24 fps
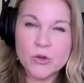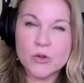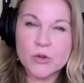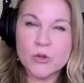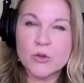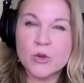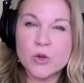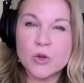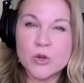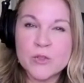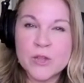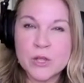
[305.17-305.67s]

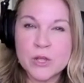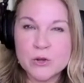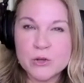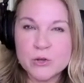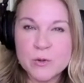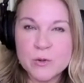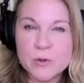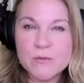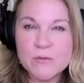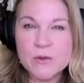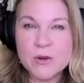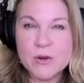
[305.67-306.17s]
good that you're
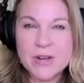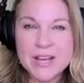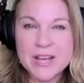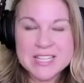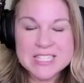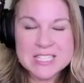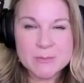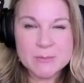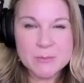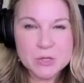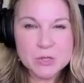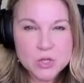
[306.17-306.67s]
doing for your
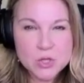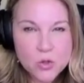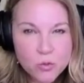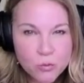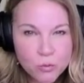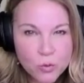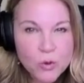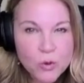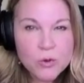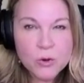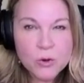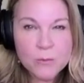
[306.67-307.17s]
customers
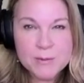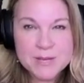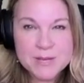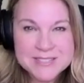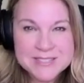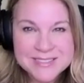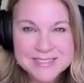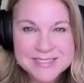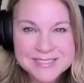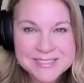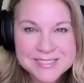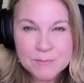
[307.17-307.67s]
through your
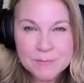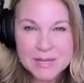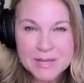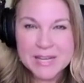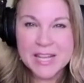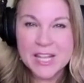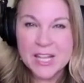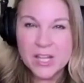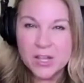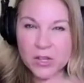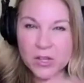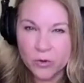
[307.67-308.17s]
business,
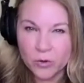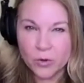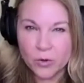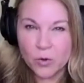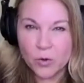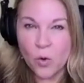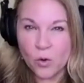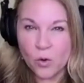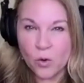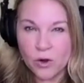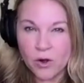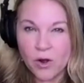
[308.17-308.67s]
meaning your
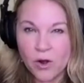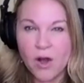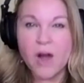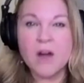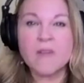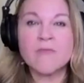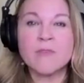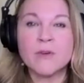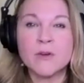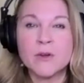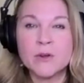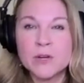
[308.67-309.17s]
core
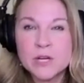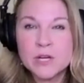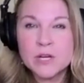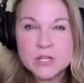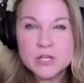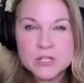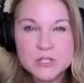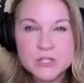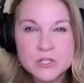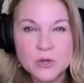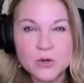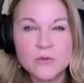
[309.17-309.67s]
offer,
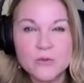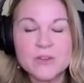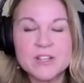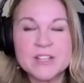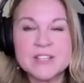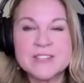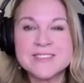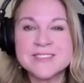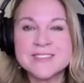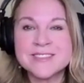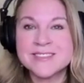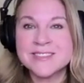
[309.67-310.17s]

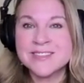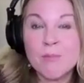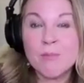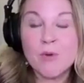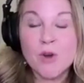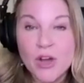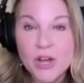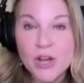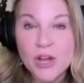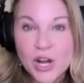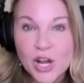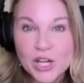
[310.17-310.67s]
service,
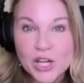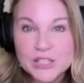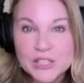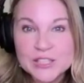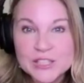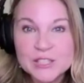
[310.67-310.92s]
product,